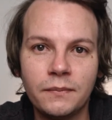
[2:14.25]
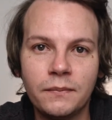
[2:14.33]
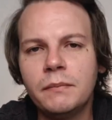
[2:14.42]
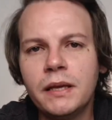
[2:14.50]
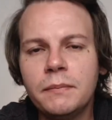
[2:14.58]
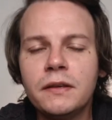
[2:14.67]

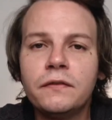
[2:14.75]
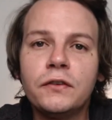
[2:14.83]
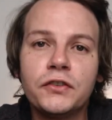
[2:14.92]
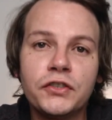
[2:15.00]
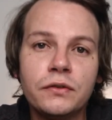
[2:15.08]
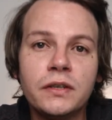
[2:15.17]
Maybe if
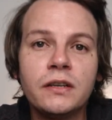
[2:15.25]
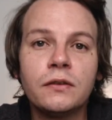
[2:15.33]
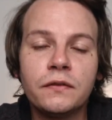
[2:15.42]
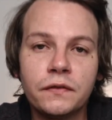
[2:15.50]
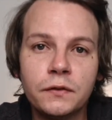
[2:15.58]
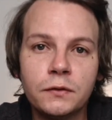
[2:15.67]
you're shooting
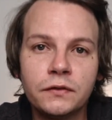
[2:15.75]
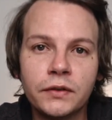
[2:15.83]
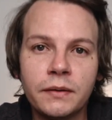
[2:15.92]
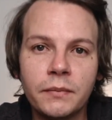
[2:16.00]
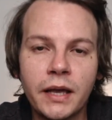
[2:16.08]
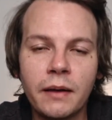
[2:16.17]
on a full
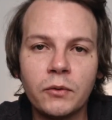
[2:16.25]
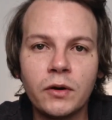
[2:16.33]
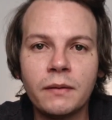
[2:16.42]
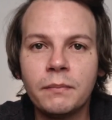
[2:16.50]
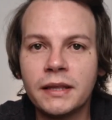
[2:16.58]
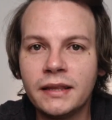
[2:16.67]
frame
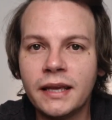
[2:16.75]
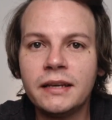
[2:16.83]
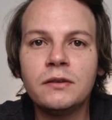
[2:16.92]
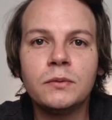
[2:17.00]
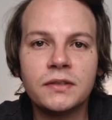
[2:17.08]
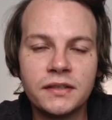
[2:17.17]
camera, but
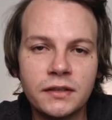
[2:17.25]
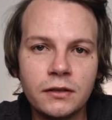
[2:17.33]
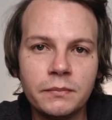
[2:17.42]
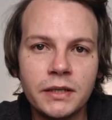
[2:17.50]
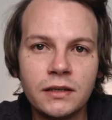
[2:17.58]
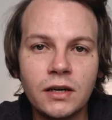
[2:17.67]
then you will
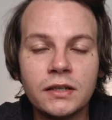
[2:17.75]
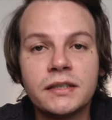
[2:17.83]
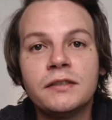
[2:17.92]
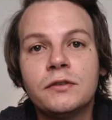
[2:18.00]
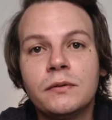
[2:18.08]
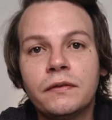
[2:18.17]
still be locked
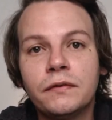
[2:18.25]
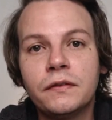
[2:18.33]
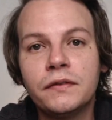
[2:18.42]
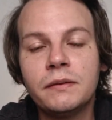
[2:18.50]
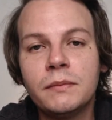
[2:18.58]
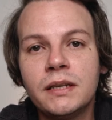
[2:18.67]
into a
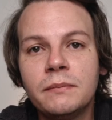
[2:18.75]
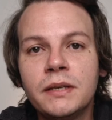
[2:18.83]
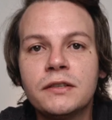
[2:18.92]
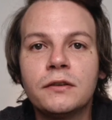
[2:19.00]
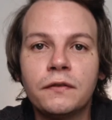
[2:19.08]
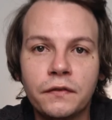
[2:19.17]

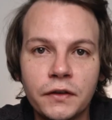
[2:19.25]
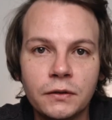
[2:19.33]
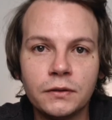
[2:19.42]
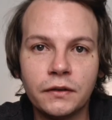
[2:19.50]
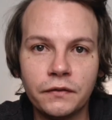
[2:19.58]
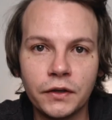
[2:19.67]
50mm
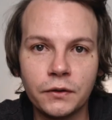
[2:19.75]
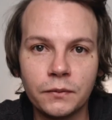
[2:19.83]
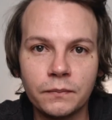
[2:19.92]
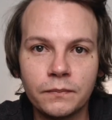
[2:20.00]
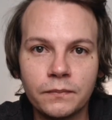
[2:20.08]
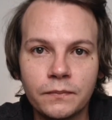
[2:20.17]
field of
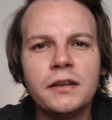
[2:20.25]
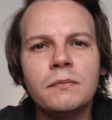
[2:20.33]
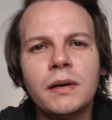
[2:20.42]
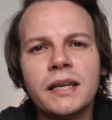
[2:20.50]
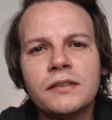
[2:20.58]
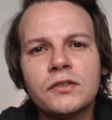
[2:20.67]
view. And you
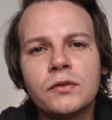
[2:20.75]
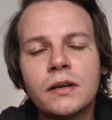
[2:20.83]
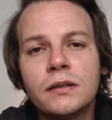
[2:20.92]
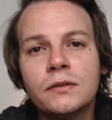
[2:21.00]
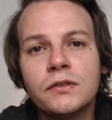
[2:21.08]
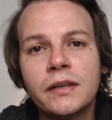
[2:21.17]
might
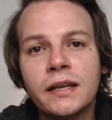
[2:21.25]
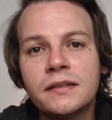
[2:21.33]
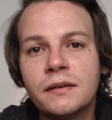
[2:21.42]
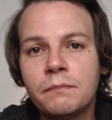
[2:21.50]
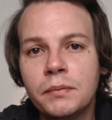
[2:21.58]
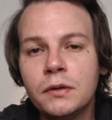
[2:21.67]
struggle to get
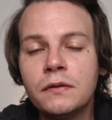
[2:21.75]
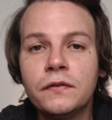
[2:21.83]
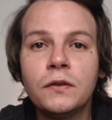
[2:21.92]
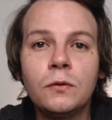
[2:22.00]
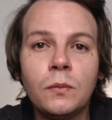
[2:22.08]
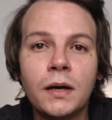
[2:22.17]
some
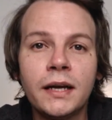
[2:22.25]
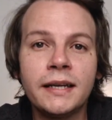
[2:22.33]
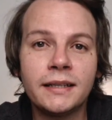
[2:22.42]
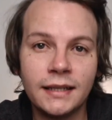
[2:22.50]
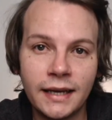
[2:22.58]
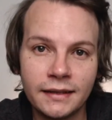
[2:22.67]
beautiful
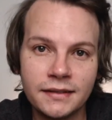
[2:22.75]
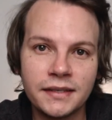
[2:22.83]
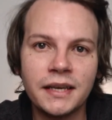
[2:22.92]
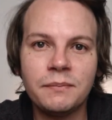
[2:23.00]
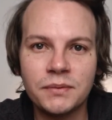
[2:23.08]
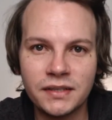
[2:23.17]
wide
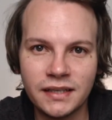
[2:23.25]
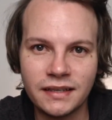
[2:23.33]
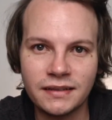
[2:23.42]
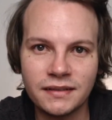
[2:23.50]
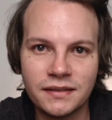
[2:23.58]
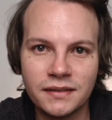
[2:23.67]
landscape
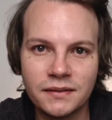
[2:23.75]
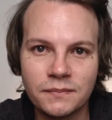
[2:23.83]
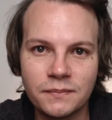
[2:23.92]
scenes.